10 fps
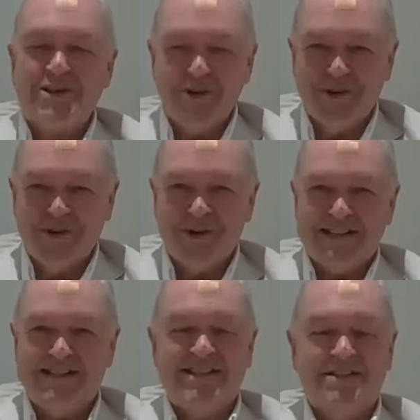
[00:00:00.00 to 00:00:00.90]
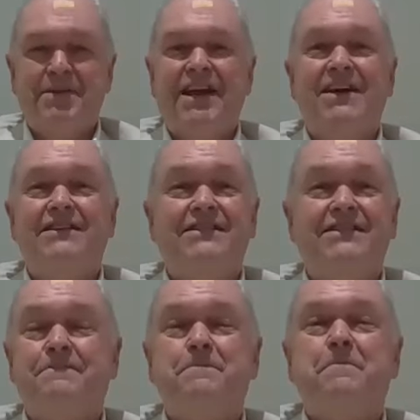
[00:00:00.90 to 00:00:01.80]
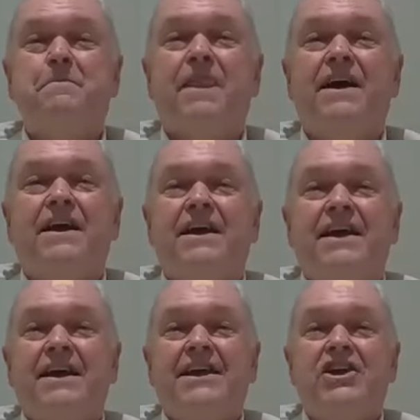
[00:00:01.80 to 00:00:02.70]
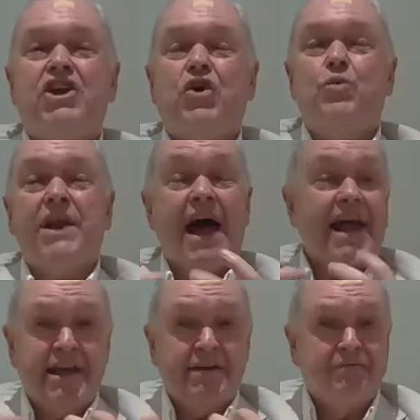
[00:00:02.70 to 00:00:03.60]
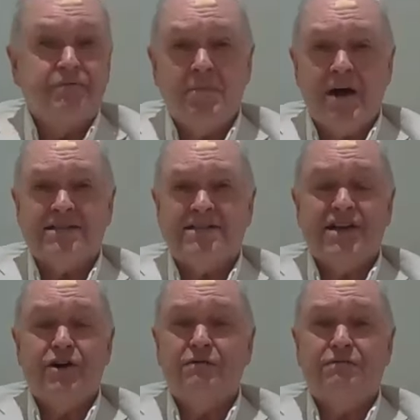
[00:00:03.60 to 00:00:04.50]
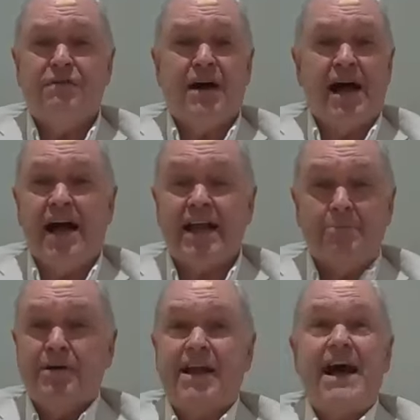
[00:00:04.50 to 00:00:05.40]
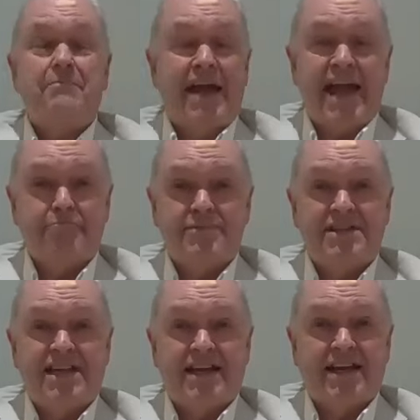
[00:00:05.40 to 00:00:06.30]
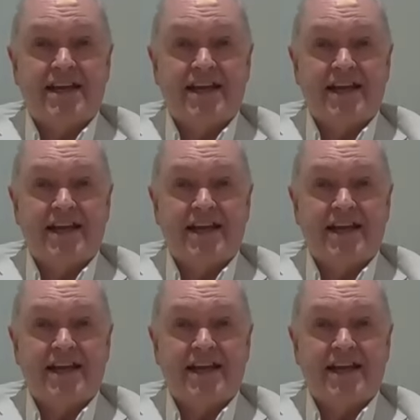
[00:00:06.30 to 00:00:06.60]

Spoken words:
Good question, because, you know, when I give from myself, I become empty.